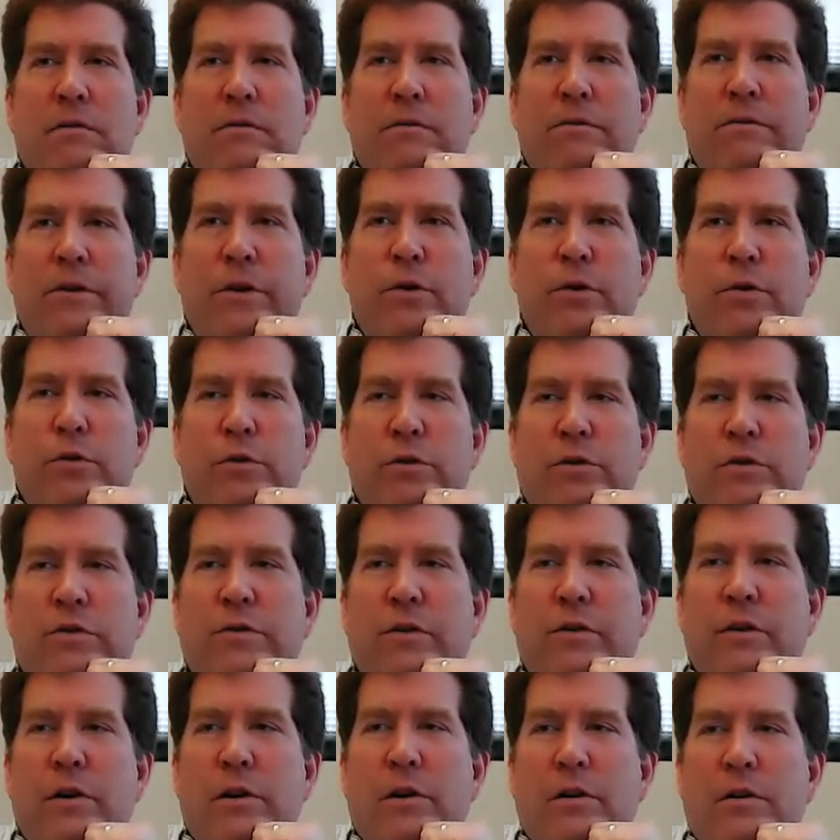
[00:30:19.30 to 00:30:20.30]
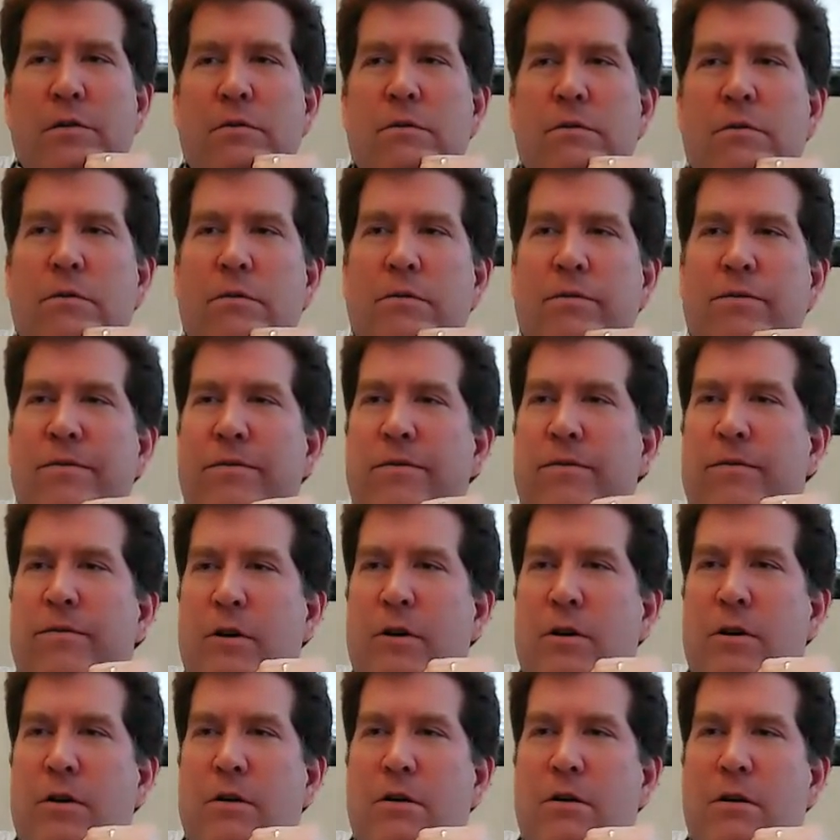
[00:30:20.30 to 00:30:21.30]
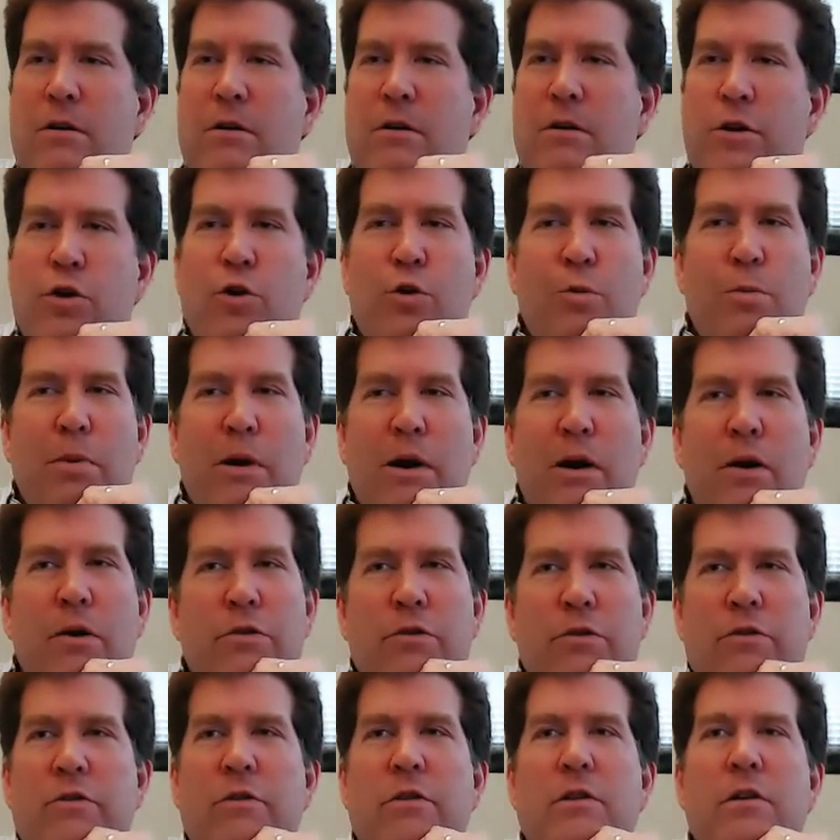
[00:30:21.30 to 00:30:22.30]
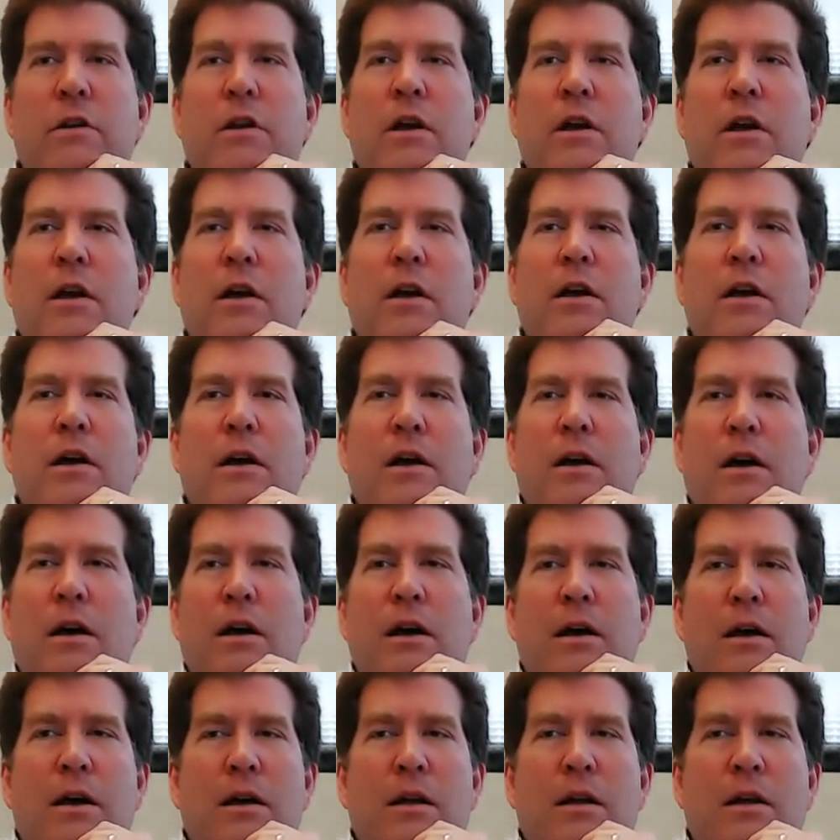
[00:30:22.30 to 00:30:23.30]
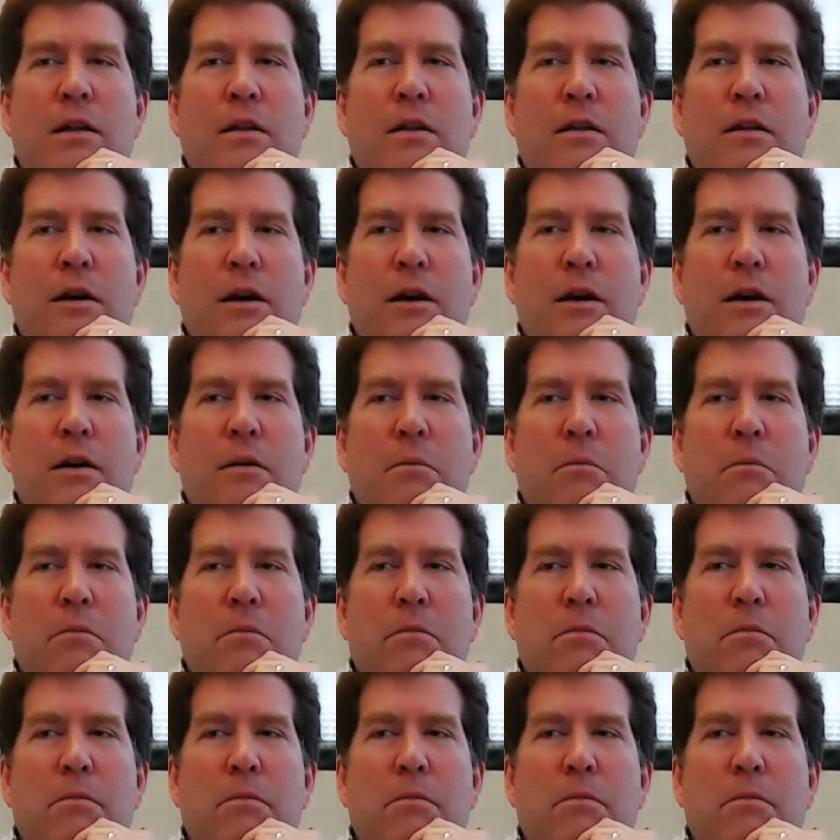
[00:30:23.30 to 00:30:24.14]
views for a new post, and a